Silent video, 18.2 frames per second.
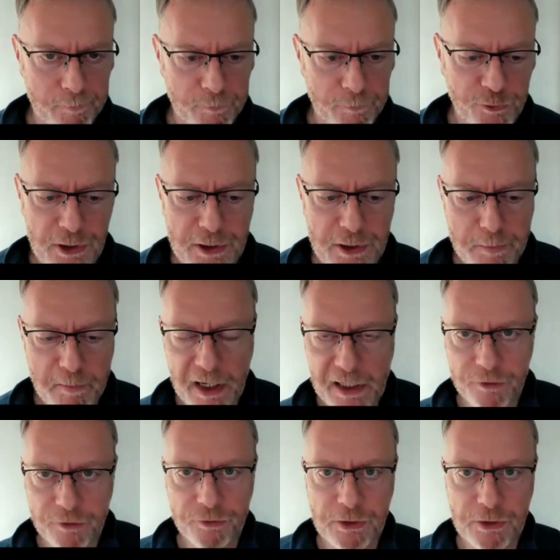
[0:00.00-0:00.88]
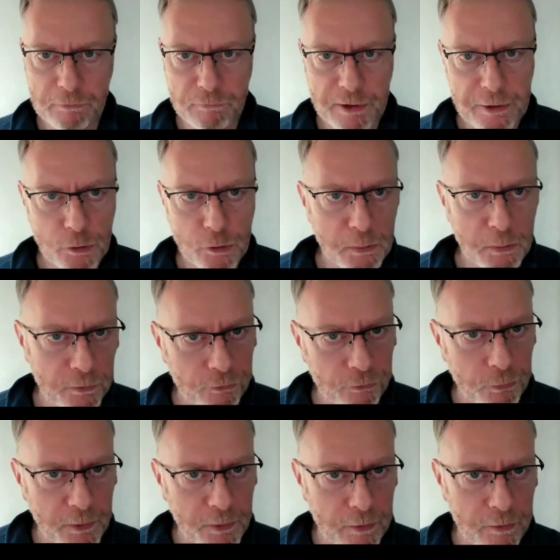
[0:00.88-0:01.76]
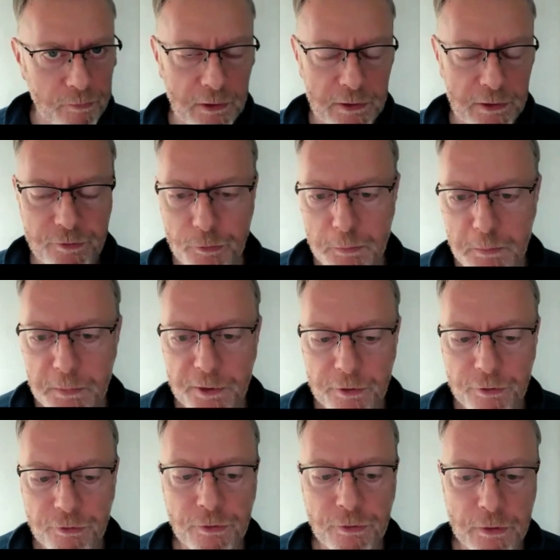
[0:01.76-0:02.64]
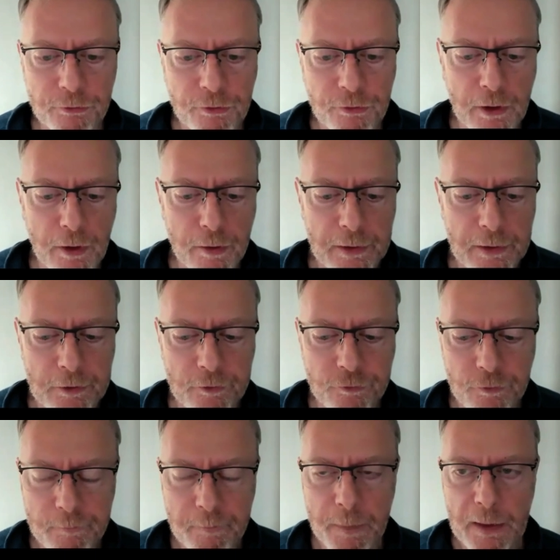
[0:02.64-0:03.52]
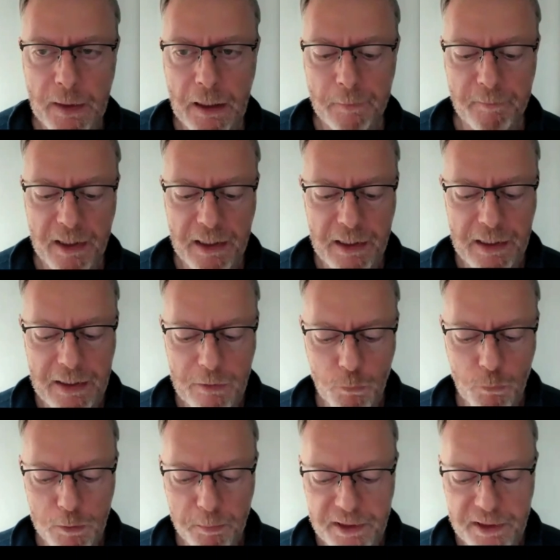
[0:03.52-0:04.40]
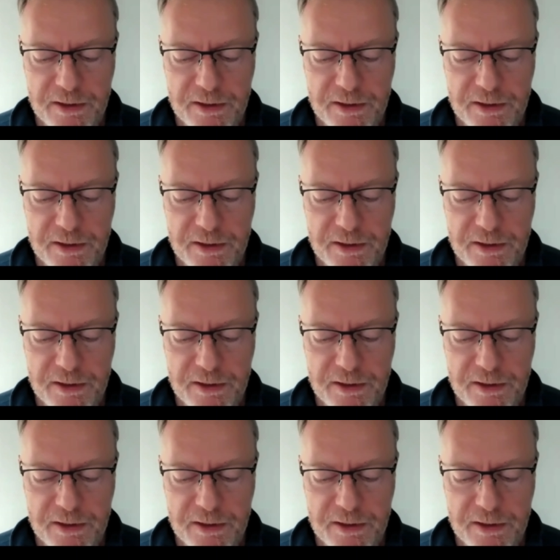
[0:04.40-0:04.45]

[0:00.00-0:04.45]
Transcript: time matching renewables with hydrogen production, those kind of things. It would be